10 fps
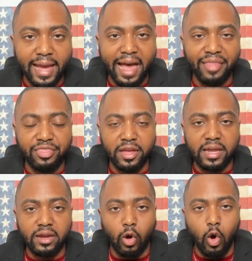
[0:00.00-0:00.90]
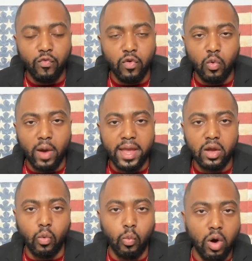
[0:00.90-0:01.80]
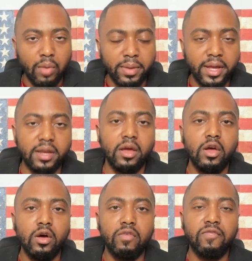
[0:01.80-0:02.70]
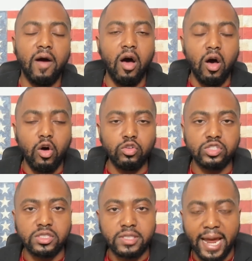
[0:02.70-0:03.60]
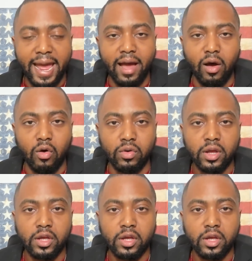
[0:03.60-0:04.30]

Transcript: after an overweight woman falls down